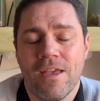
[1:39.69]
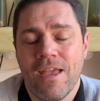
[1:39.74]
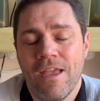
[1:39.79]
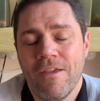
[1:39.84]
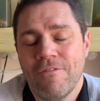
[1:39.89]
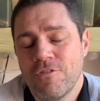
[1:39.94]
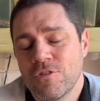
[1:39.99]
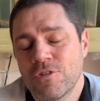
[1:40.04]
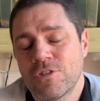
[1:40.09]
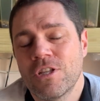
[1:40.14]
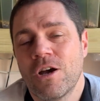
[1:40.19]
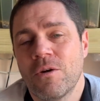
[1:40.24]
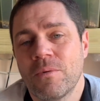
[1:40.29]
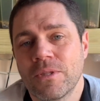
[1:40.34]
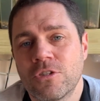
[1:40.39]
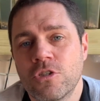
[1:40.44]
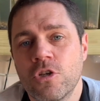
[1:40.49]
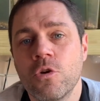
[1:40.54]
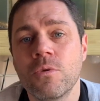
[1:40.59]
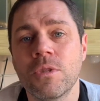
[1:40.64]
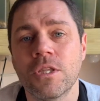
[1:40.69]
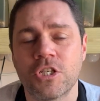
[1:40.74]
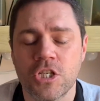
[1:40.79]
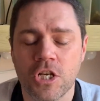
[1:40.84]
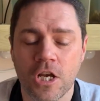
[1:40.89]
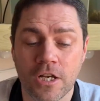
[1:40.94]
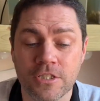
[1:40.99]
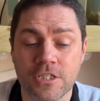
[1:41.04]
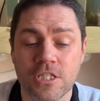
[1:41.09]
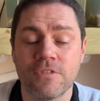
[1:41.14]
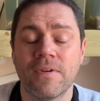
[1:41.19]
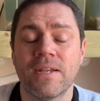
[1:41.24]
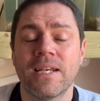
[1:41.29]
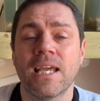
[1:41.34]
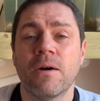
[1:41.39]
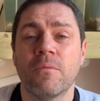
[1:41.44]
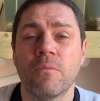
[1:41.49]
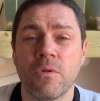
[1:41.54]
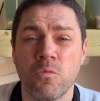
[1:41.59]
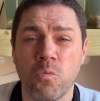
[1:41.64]
If you start with 2, the chances of ending
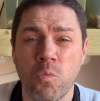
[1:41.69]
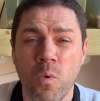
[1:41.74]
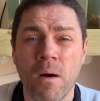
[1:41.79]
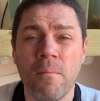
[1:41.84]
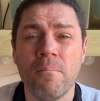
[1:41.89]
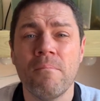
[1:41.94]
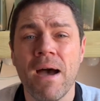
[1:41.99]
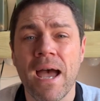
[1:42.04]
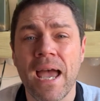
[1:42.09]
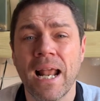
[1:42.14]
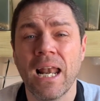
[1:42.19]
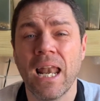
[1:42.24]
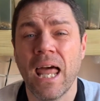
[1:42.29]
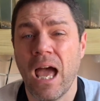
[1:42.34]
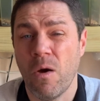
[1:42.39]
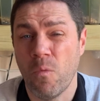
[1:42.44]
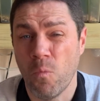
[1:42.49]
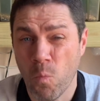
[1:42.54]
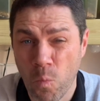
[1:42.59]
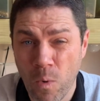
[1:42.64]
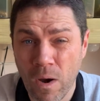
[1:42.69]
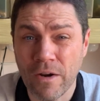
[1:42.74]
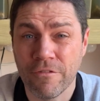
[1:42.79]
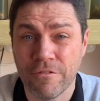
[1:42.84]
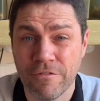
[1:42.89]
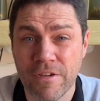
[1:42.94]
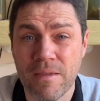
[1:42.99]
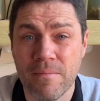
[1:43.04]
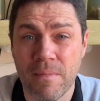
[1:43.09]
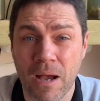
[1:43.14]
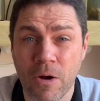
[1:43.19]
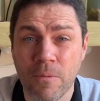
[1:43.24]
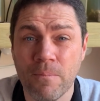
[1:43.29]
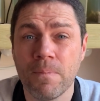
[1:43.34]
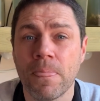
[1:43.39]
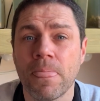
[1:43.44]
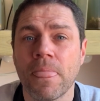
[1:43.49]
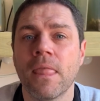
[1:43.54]
up with 1 male and 1 female